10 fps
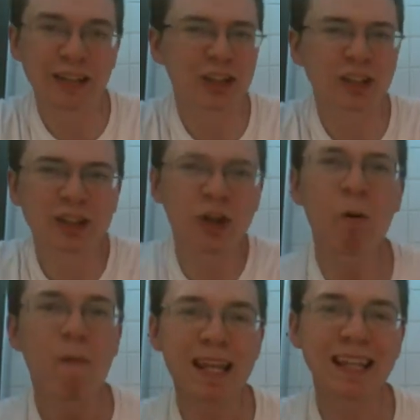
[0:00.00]
Just
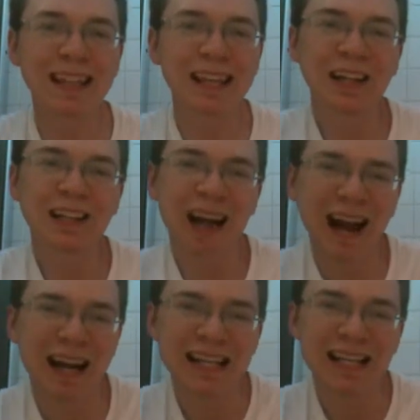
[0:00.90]
so many little
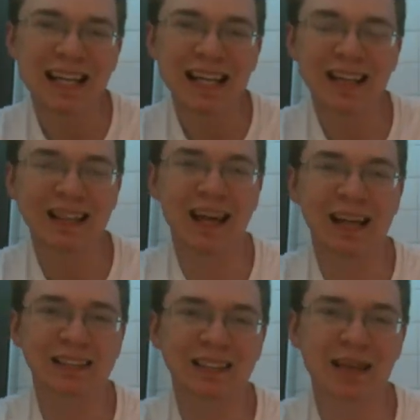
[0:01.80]
tiny neat
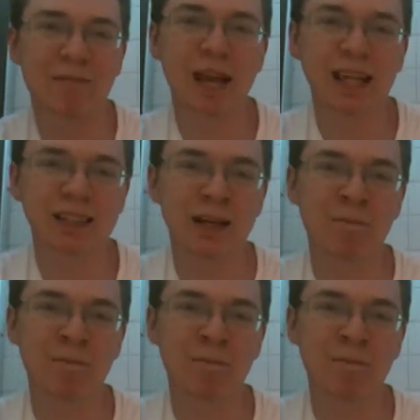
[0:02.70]
things that makes